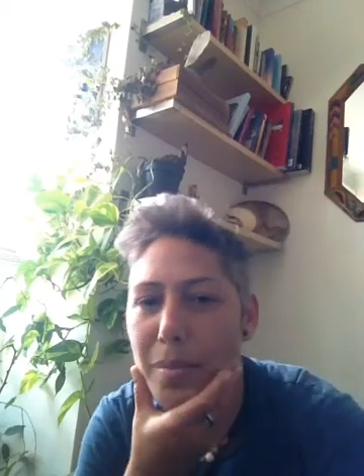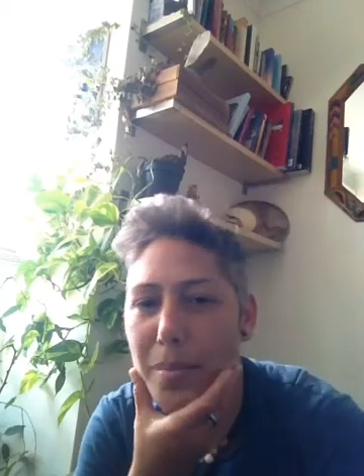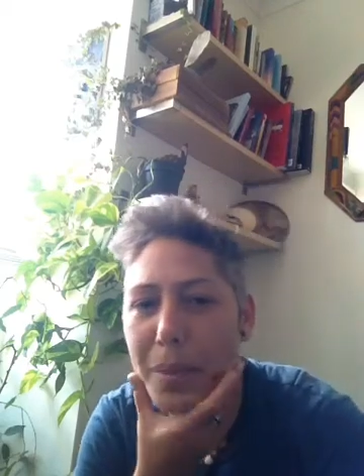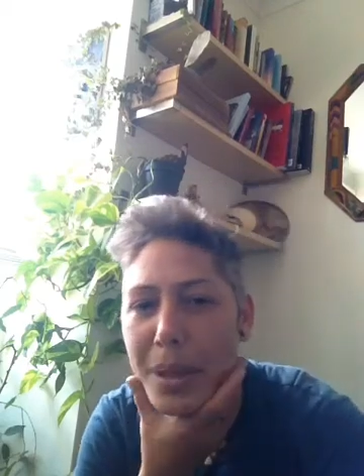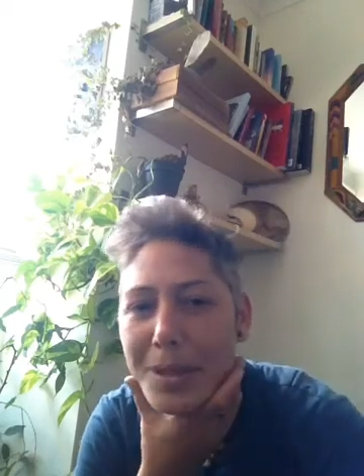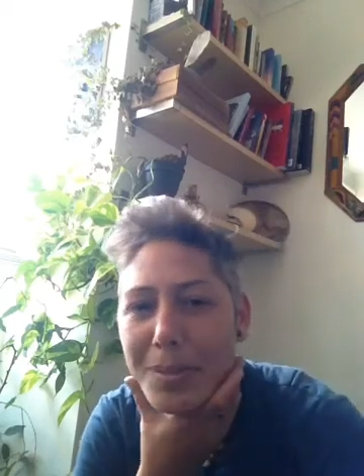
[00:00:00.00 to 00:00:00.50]

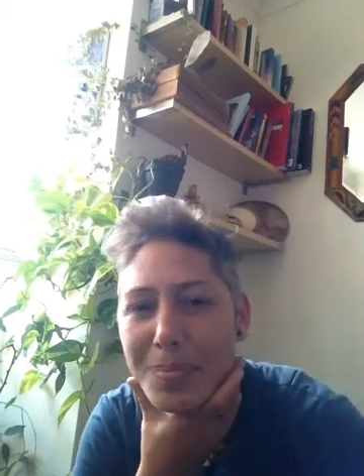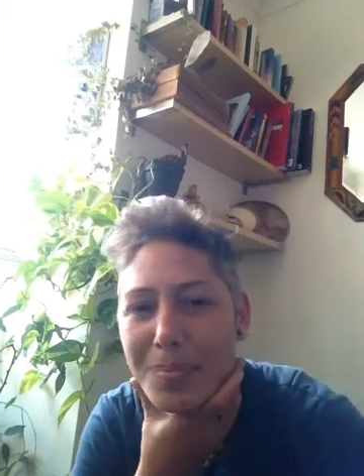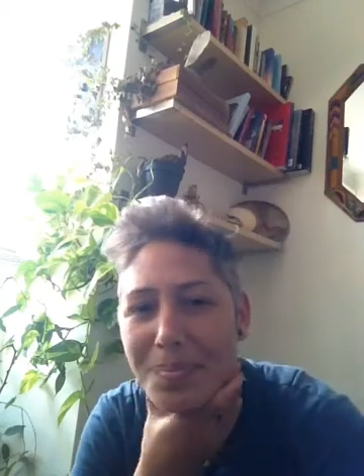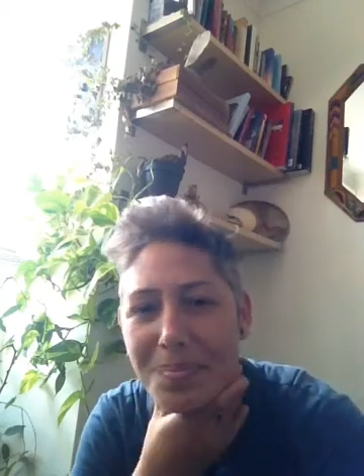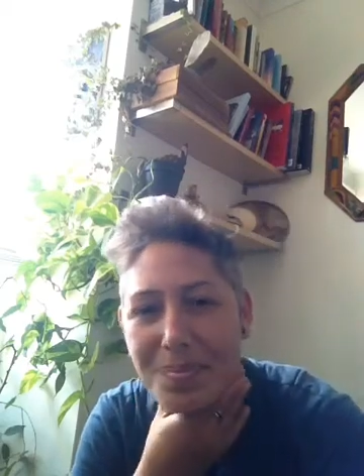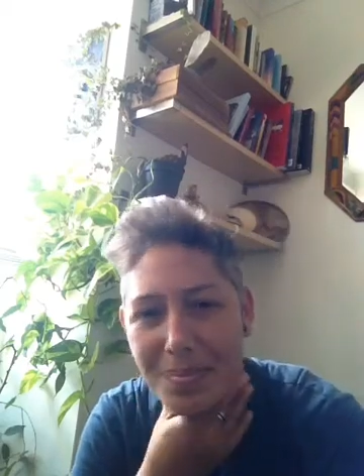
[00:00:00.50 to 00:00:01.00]
but
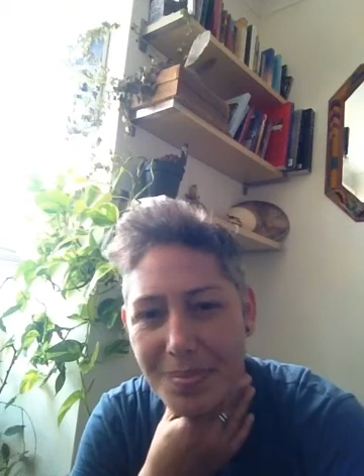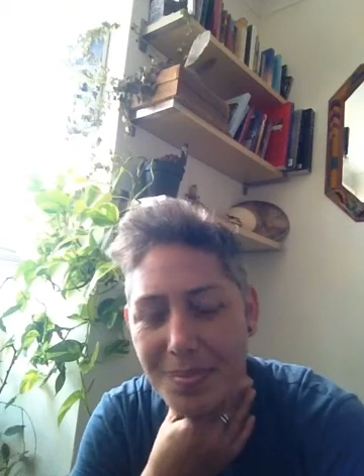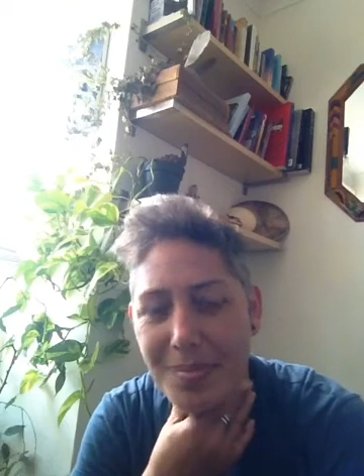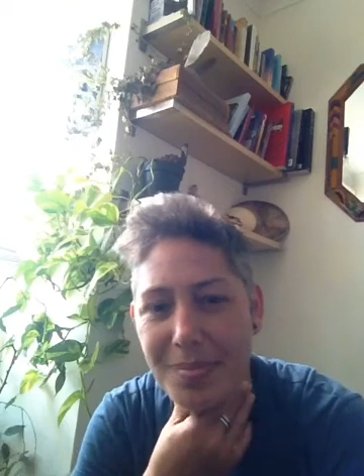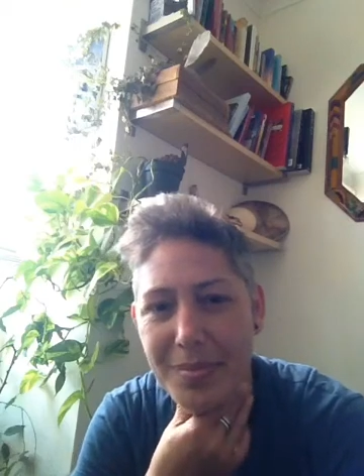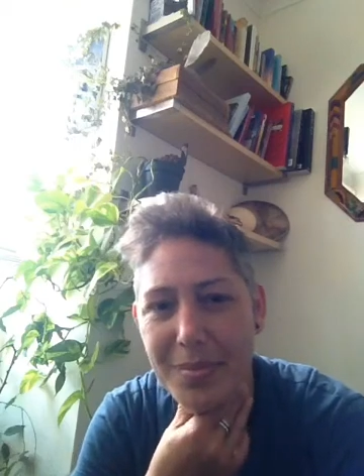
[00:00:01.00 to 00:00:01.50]

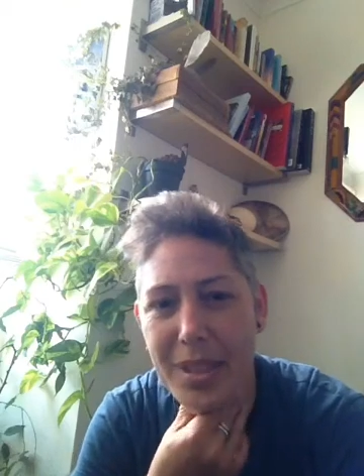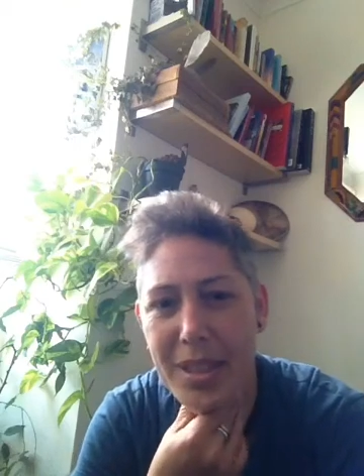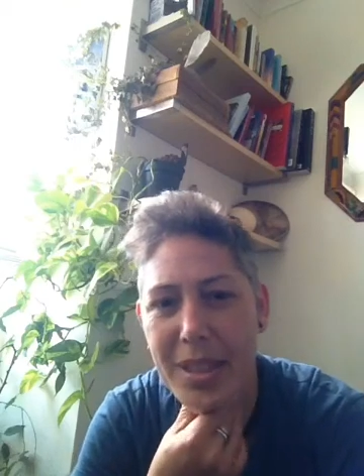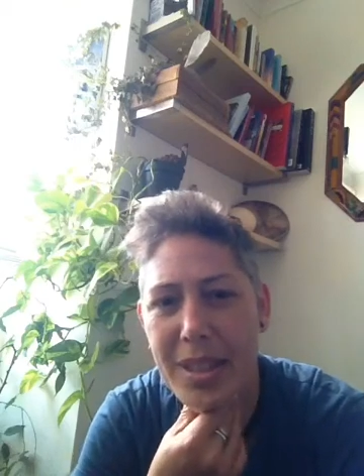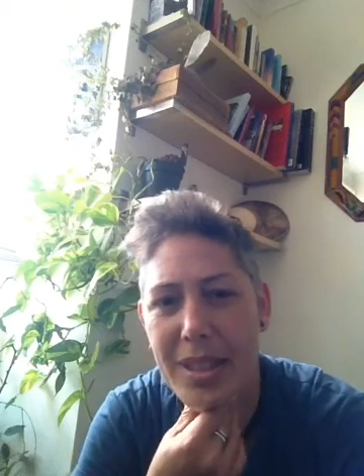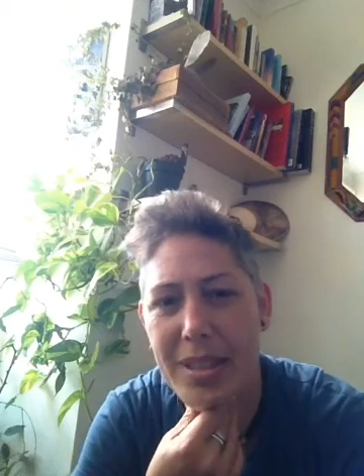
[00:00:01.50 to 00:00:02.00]
I
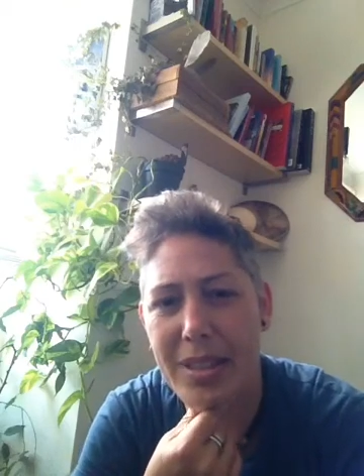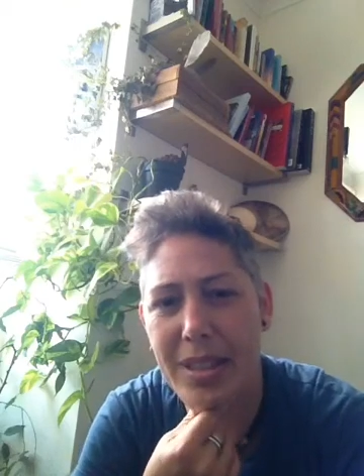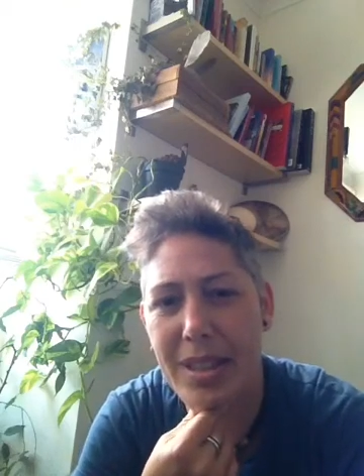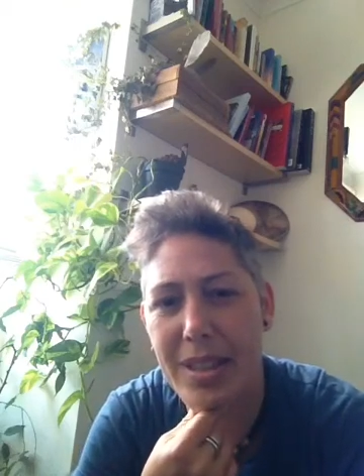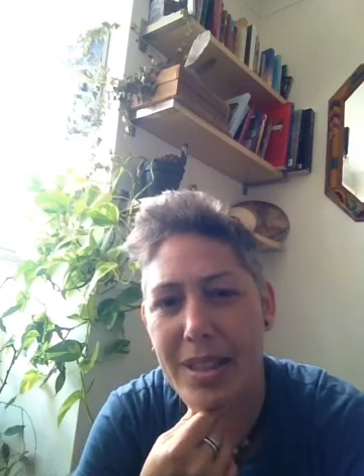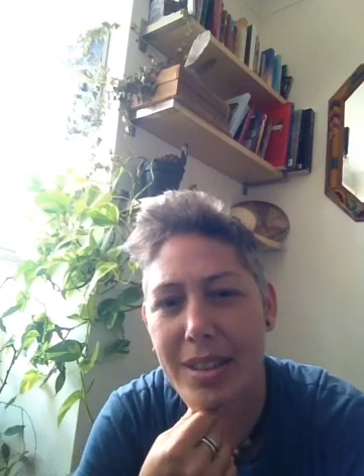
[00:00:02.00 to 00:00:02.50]
think
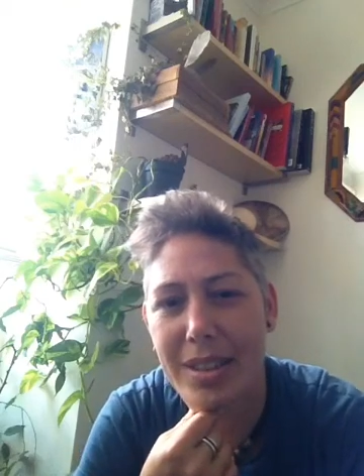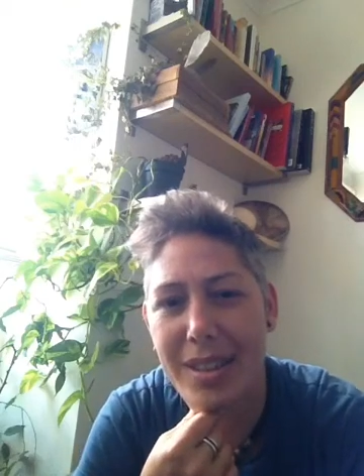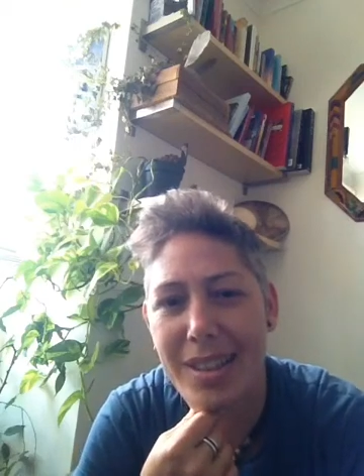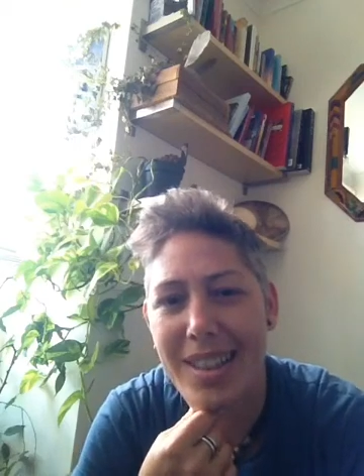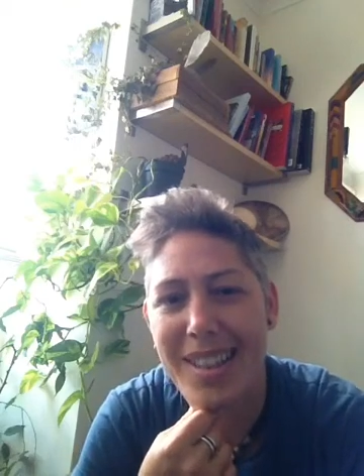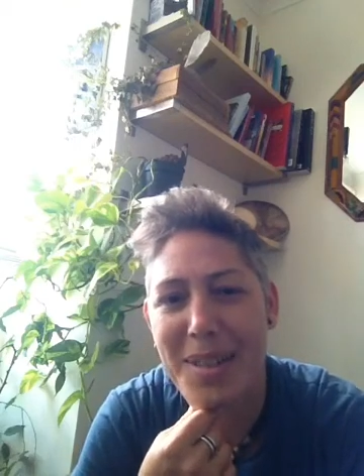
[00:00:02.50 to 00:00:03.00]

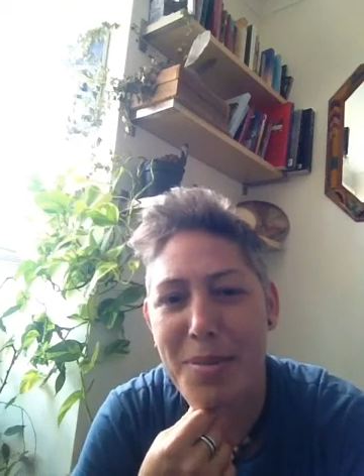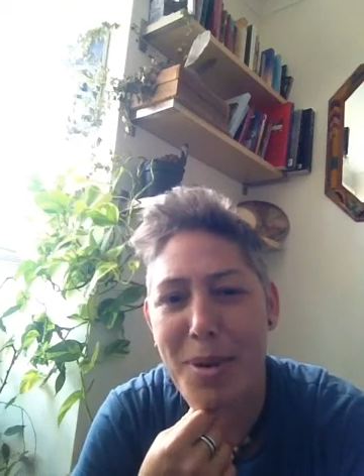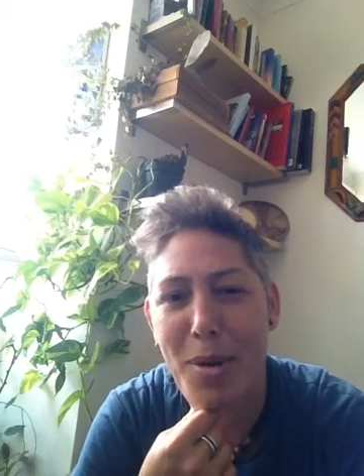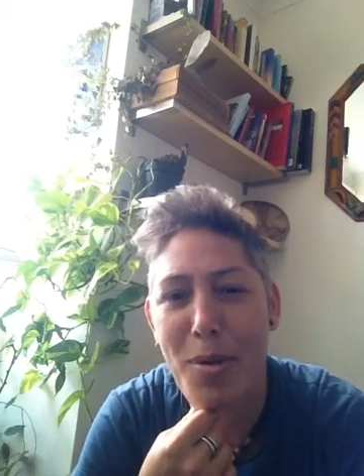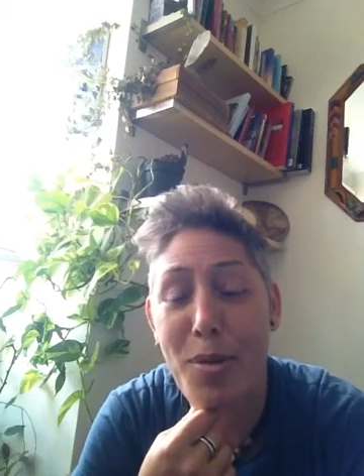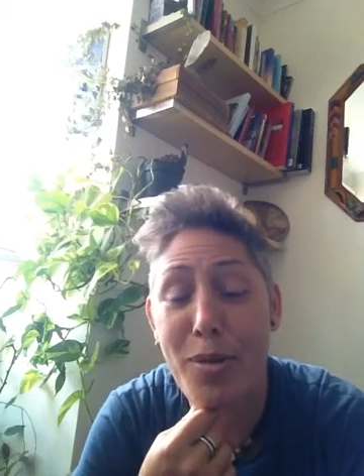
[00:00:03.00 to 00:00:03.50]
we're
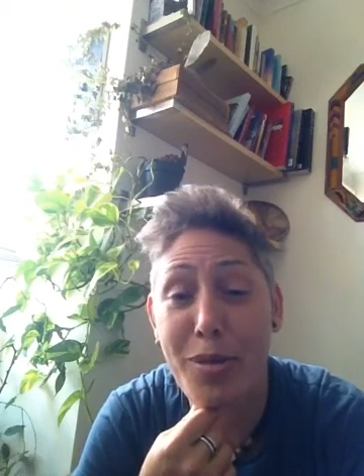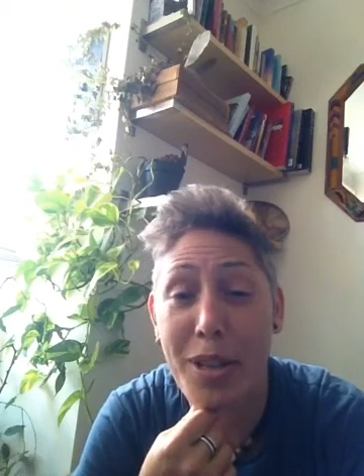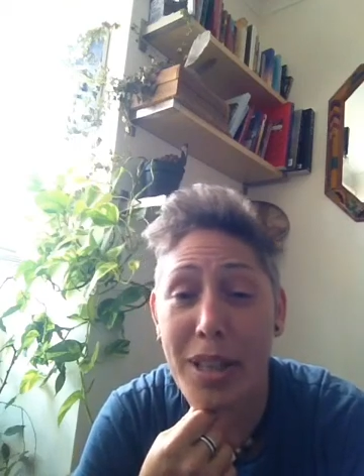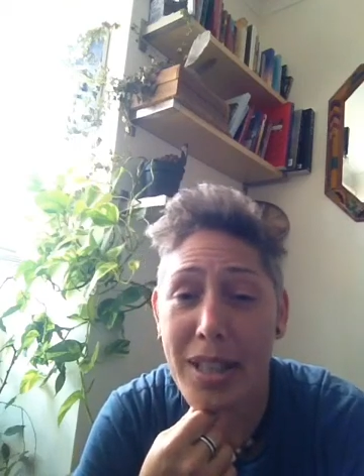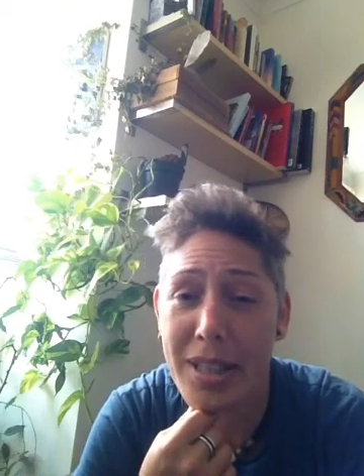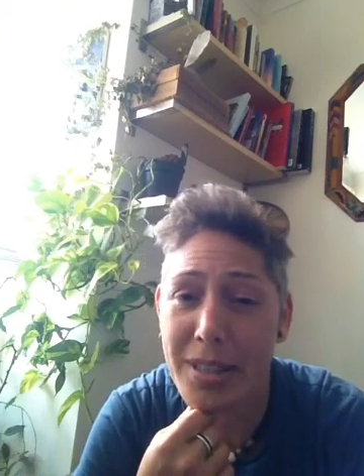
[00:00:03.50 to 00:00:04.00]
all
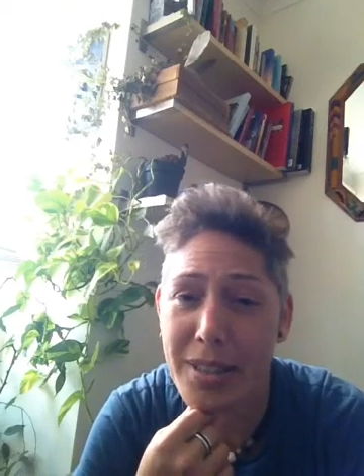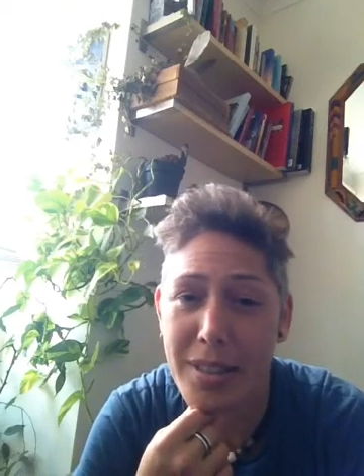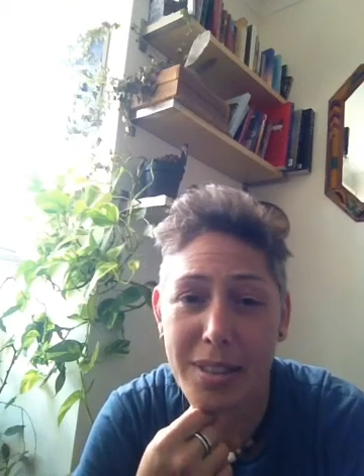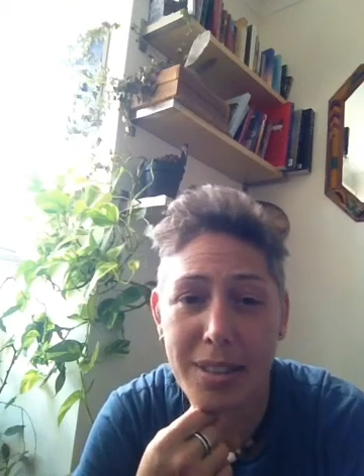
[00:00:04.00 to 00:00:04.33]
feeling